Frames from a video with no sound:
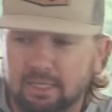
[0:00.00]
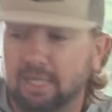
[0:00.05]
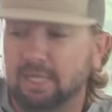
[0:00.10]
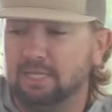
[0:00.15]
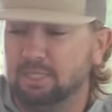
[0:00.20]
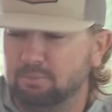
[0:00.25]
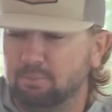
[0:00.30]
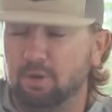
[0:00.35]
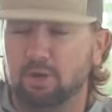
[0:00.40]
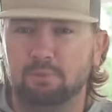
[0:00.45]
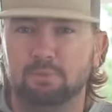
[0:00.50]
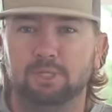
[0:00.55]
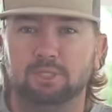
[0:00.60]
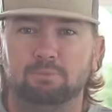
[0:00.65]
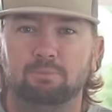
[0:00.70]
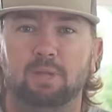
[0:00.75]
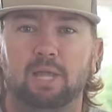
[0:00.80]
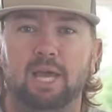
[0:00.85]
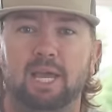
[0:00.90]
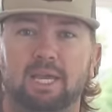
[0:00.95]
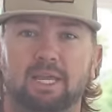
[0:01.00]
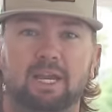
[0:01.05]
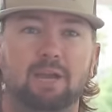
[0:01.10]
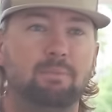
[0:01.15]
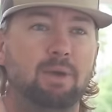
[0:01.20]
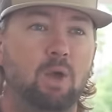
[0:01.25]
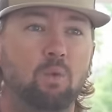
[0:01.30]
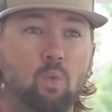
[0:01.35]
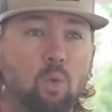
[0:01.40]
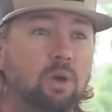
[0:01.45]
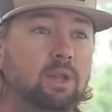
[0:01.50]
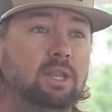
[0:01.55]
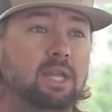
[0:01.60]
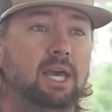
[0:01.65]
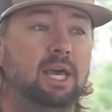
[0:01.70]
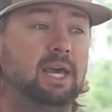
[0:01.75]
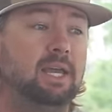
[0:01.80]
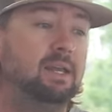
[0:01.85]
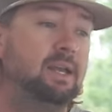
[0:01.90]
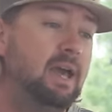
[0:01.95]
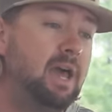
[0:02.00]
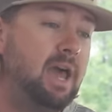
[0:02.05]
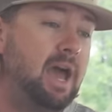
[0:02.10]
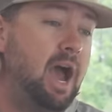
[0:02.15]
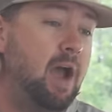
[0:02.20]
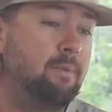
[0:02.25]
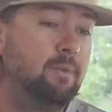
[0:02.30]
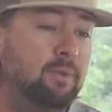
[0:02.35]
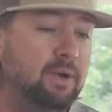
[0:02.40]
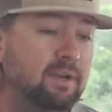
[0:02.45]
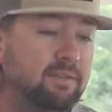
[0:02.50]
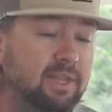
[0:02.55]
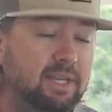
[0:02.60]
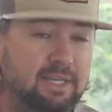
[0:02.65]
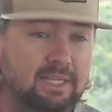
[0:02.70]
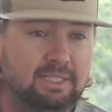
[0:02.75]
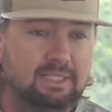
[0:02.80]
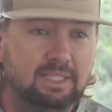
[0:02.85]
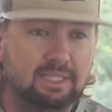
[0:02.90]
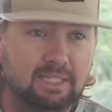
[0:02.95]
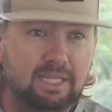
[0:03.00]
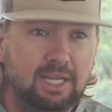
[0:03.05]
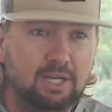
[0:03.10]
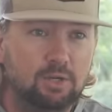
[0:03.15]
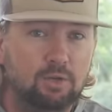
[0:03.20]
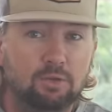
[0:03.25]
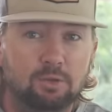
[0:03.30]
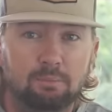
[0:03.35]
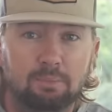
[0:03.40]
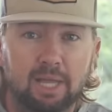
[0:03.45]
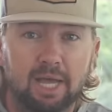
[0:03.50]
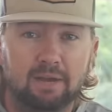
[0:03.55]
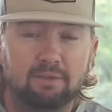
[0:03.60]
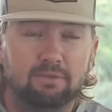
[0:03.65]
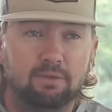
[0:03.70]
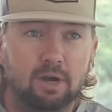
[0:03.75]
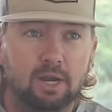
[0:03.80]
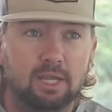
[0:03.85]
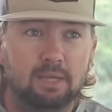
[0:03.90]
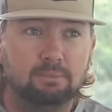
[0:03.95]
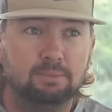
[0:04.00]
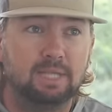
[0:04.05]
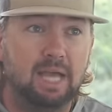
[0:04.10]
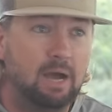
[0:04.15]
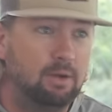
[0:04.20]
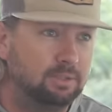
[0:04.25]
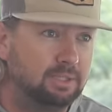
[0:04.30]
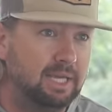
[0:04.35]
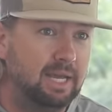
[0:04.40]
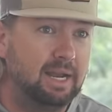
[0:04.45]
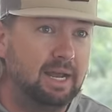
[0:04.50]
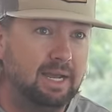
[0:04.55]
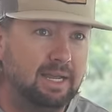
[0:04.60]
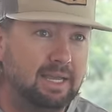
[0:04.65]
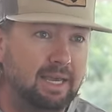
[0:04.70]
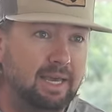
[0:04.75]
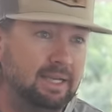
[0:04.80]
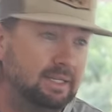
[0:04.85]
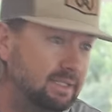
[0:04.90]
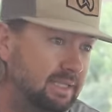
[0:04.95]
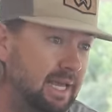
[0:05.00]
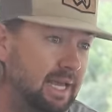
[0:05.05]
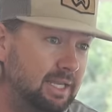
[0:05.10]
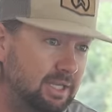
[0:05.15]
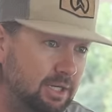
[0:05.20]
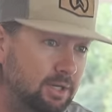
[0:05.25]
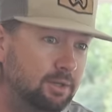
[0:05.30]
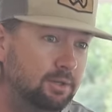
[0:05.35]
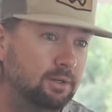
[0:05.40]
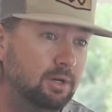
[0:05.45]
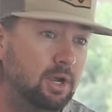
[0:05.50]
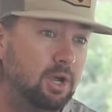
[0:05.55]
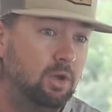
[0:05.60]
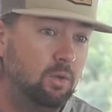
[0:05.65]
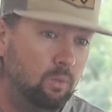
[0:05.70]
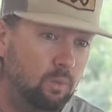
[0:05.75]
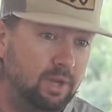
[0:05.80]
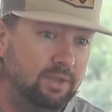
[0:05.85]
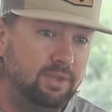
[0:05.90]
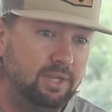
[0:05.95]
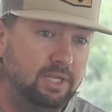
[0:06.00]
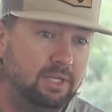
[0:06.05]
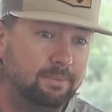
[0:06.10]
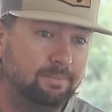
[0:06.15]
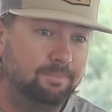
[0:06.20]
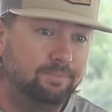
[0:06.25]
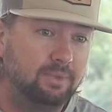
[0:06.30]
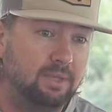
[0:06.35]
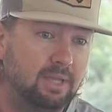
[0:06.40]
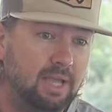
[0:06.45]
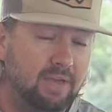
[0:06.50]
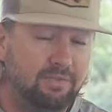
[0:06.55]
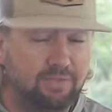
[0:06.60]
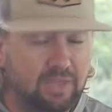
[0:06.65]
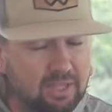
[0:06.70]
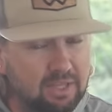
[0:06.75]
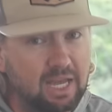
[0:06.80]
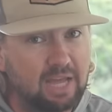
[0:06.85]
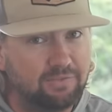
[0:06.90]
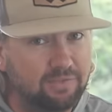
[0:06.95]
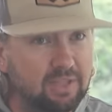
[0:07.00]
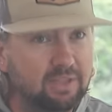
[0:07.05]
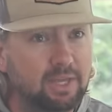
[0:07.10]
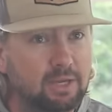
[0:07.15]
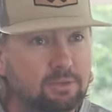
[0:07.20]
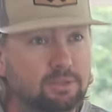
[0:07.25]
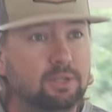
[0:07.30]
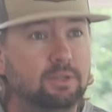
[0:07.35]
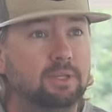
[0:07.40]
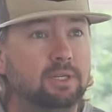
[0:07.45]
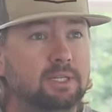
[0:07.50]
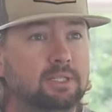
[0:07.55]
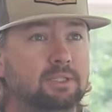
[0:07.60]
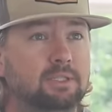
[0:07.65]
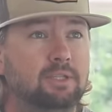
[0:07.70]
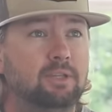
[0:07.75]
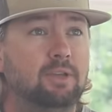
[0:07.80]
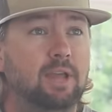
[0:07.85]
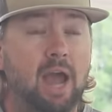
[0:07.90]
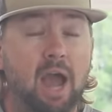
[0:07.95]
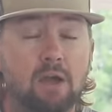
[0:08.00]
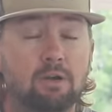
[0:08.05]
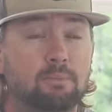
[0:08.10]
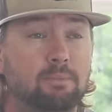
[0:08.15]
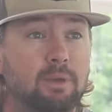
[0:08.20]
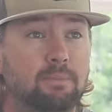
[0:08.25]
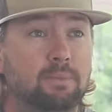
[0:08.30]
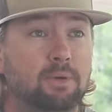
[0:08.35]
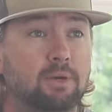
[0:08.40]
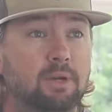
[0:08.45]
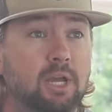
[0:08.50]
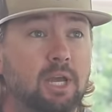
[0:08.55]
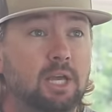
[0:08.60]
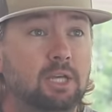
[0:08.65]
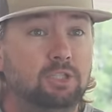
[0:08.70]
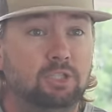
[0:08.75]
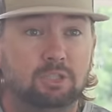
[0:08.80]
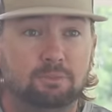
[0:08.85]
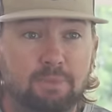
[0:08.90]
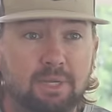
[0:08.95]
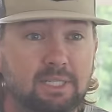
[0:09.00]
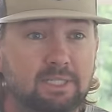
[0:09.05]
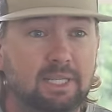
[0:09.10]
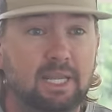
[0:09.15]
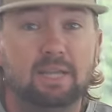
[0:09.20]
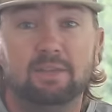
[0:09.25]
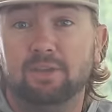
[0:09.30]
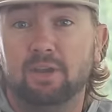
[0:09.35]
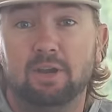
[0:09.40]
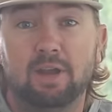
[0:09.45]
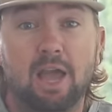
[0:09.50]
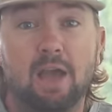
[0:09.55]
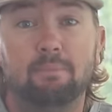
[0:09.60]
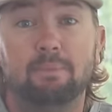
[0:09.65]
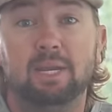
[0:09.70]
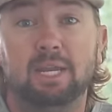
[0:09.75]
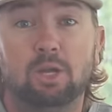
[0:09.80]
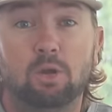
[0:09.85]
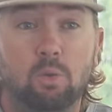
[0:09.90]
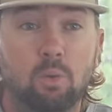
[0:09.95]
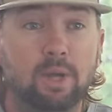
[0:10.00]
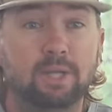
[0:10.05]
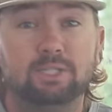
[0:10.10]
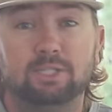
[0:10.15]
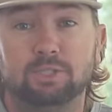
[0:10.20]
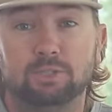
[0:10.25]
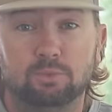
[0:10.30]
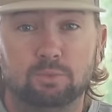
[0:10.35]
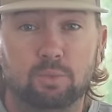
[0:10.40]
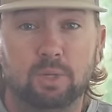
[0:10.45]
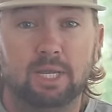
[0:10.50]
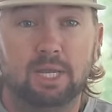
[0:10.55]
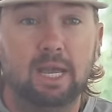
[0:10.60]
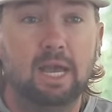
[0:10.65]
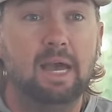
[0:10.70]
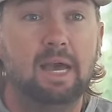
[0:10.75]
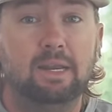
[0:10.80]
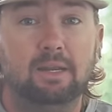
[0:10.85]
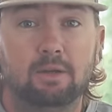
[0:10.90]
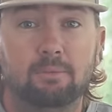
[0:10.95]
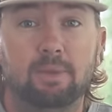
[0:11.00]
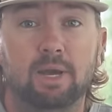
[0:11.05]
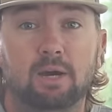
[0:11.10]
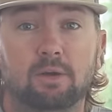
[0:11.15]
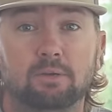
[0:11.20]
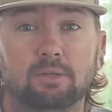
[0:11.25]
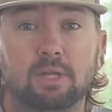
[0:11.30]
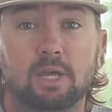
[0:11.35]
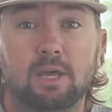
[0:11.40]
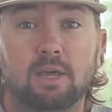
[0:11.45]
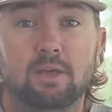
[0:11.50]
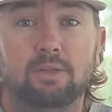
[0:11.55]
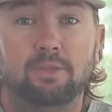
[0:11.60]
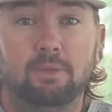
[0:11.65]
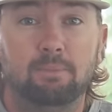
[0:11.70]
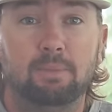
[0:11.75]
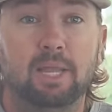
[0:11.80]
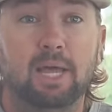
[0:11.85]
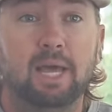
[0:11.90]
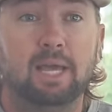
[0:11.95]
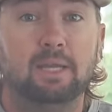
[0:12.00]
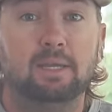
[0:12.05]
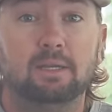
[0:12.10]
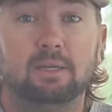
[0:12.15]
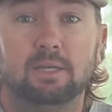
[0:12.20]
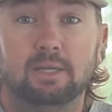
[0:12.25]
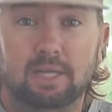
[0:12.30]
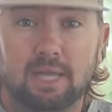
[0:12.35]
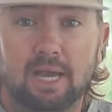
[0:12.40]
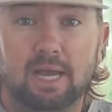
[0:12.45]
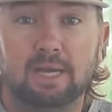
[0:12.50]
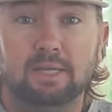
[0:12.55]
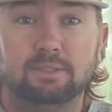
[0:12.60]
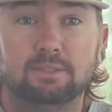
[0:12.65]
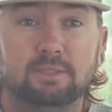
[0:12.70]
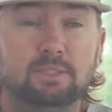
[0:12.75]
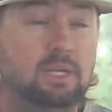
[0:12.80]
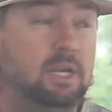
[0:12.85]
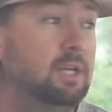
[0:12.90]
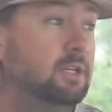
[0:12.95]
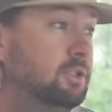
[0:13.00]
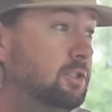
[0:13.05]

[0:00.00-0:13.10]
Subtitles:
Like, it's pretty much black, and everybody wanted that. I remember whenever they discontinued the black frames, I was at Icast that year with them. I think that was the year they discontinued. I remember just me standing there and how many questions we got about the black guides.